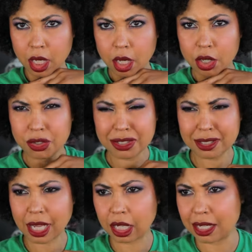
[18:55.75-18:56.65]
You know, this
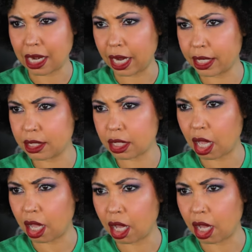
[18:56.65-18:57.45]
is like a nice